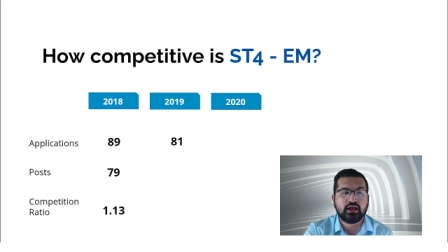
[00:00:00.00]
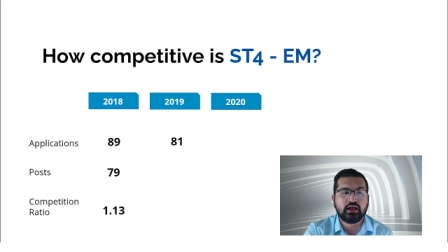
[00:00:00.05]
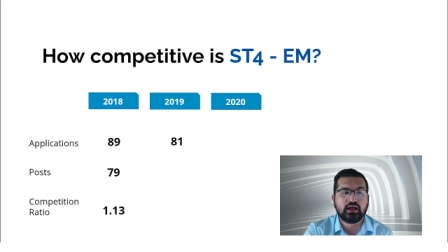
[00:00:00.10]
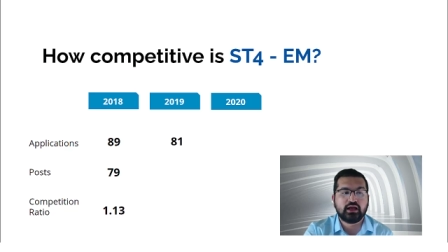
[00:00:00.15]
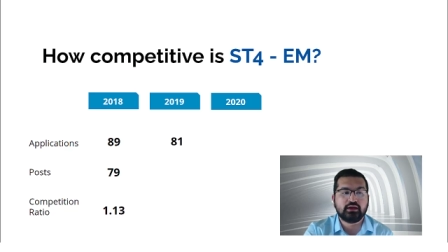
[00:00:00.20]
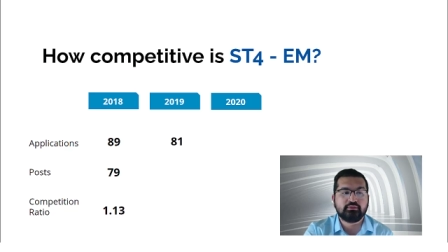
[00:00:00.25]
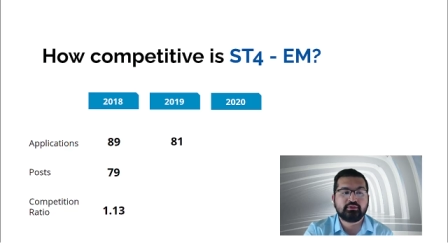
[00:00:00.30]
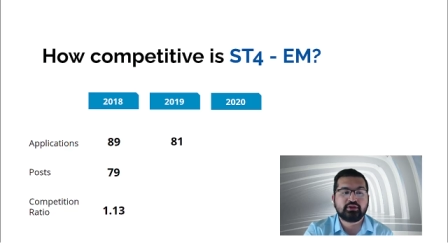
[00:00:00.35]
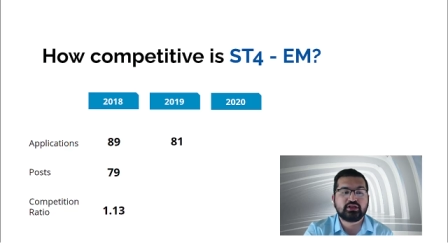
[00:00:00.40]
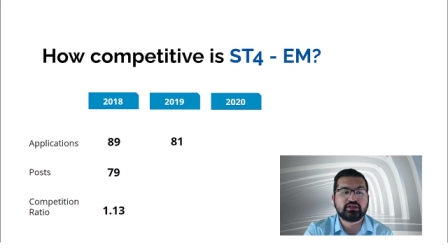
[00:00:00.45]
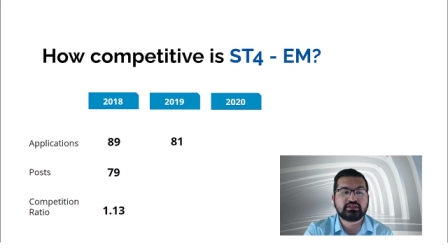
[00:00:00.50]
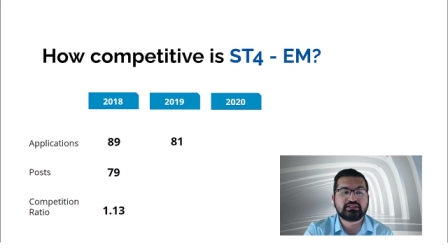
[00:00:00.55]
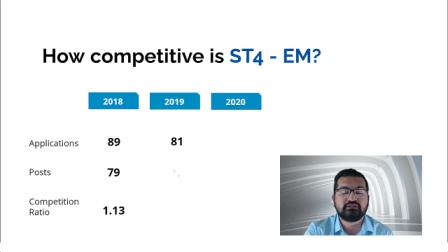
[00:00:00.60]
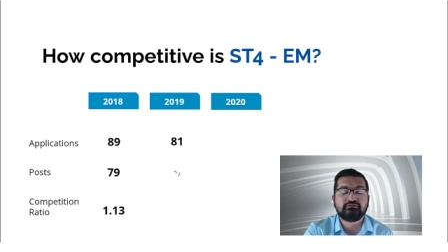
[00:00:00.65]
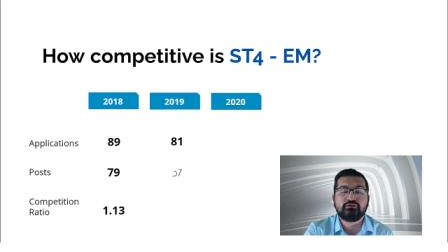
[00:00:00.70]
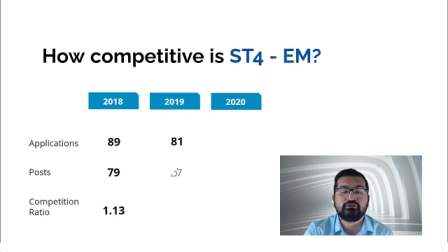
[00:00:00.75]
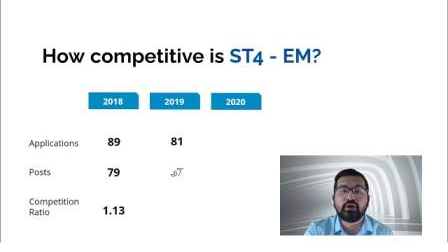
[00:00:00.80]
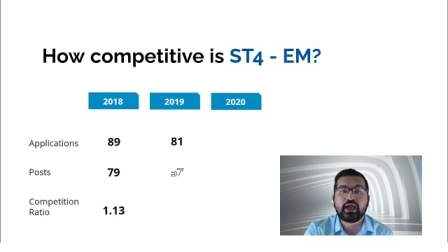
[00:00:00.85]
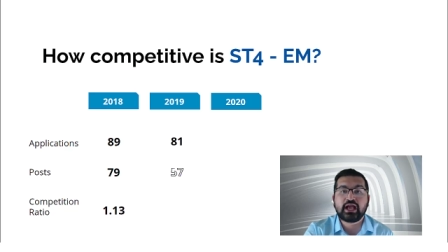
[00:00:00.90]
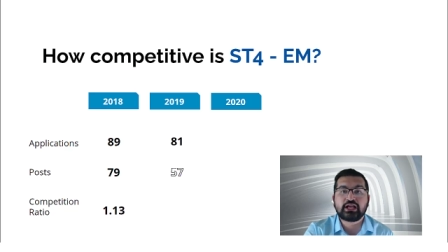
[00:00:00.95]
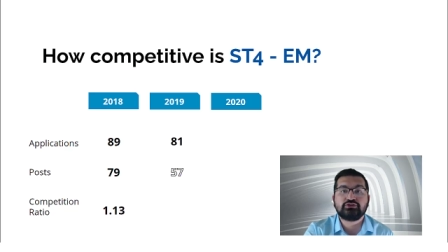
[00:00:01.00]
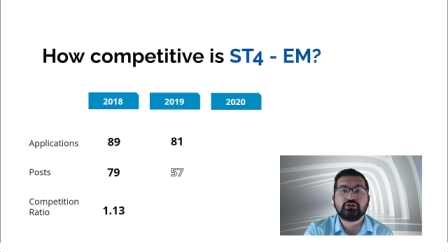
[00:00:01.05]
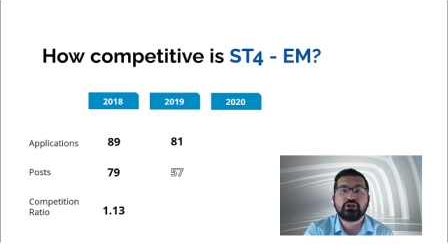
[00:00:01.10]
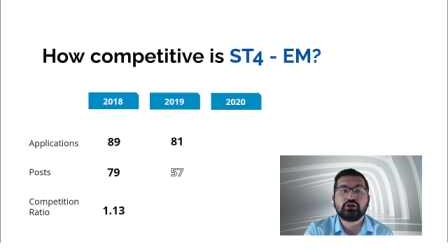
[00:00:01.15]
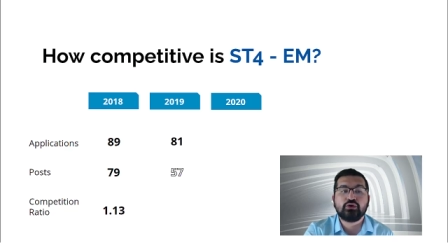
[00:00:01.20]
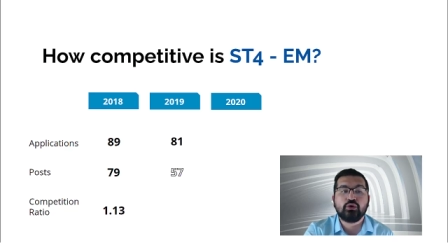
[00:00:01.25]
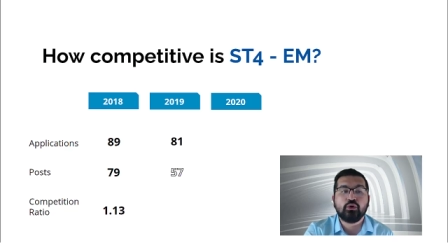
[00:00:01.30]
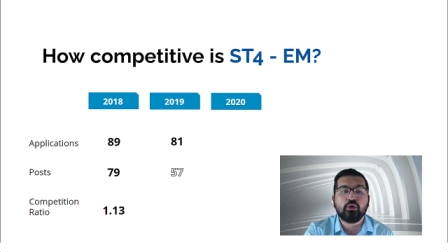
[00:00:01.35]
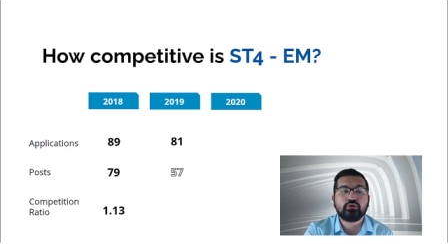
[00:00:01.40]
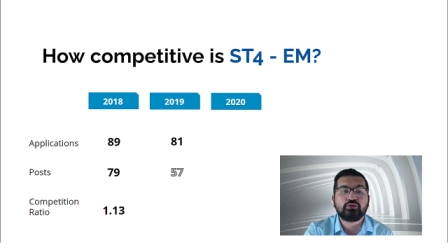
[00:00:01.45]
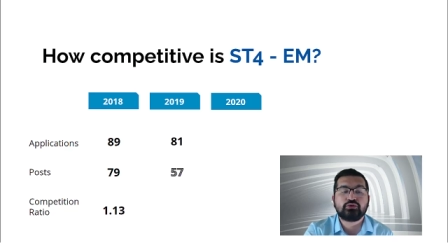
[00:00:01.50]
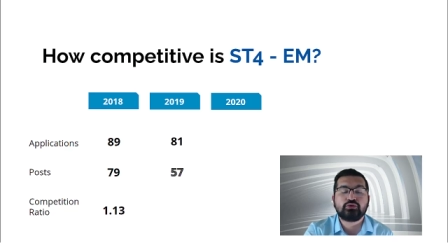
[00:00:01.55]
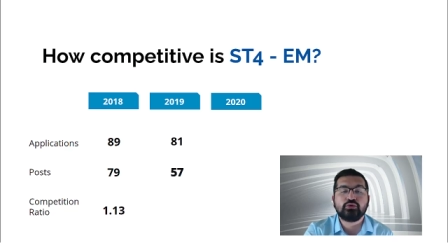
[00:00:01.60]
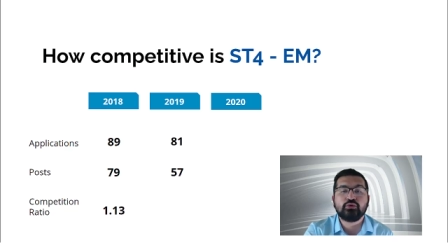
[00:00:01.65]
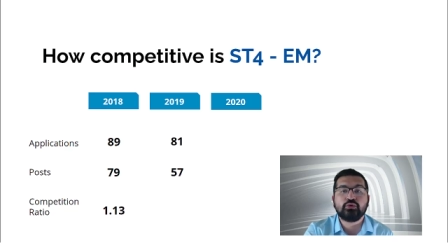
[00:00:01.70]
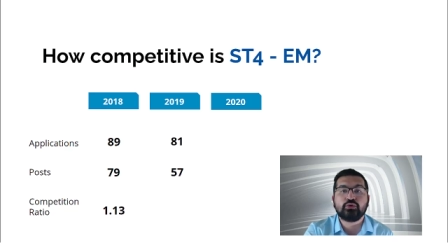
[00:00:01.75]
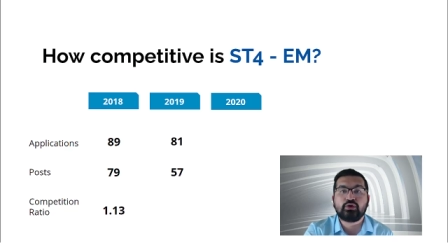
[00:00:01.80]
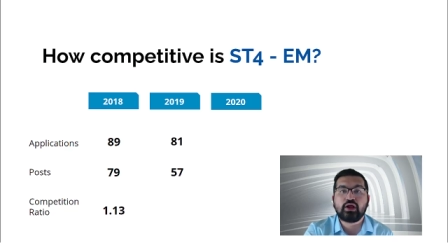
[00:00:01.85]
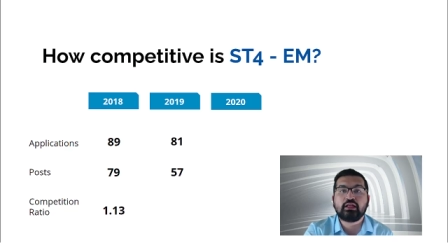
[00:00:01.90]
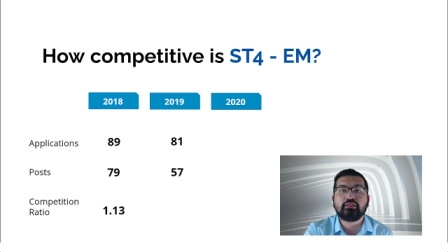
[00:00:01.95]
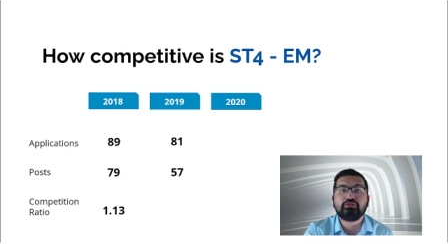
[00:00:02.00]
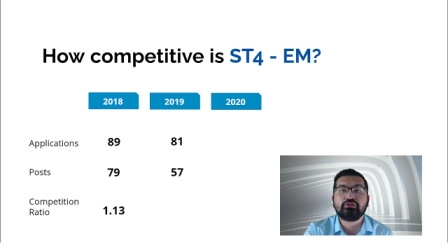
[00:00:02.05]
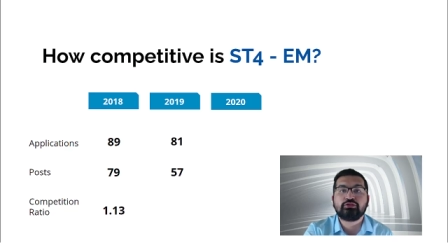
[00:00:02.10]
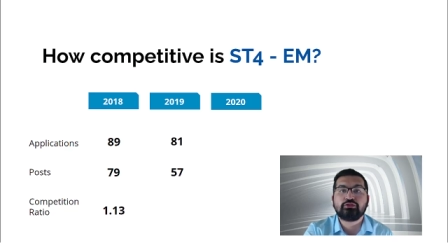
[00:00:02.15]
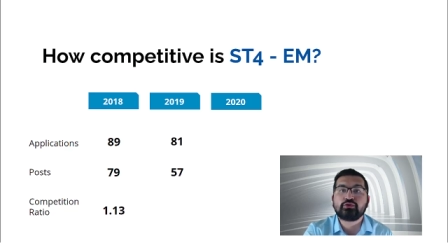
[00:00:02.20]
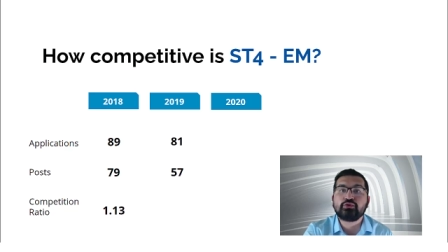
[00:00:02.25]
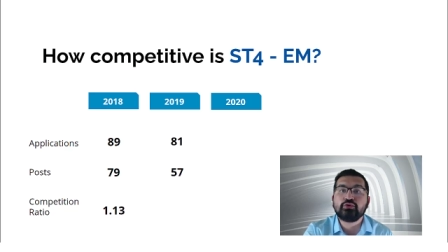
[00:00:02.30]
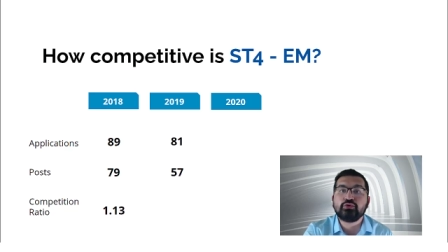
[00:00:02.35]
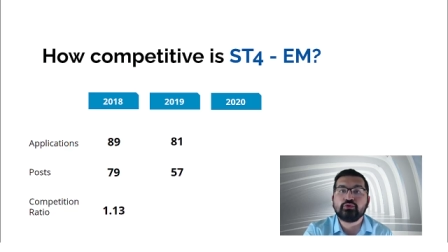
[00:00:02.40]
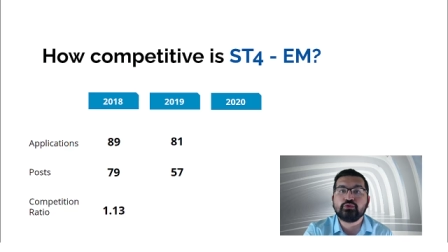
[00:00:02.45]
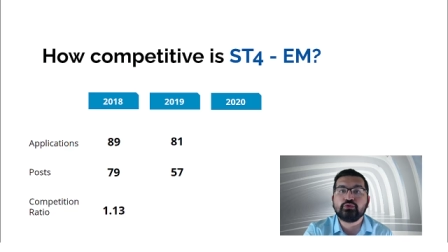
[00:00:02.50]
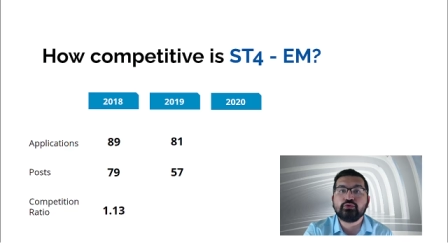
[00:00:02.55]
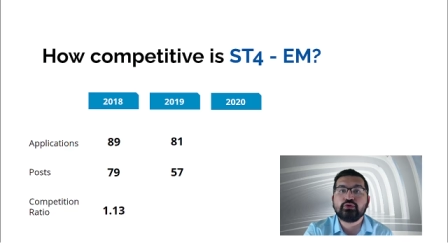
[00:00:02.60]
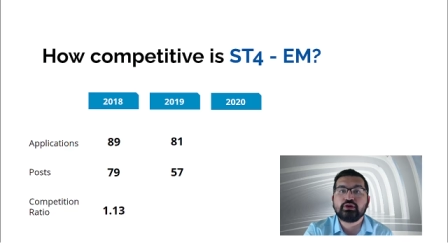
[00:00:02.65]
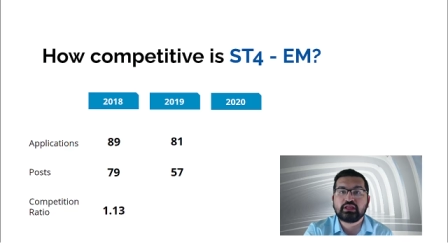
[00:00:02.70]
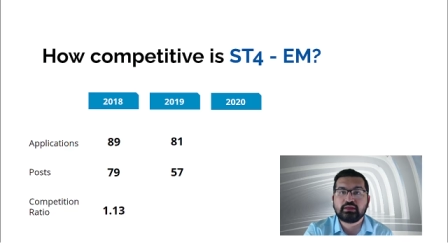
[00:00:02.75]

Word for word: uh, because if you actually go through run through